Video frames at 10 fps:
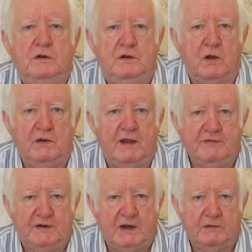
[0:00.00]
Don't ever
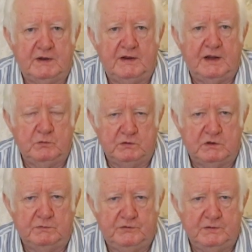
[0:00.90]
doubt that. They will
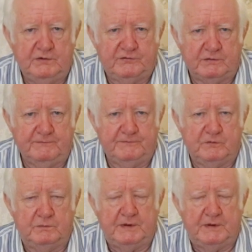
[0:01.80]
come to you in some form.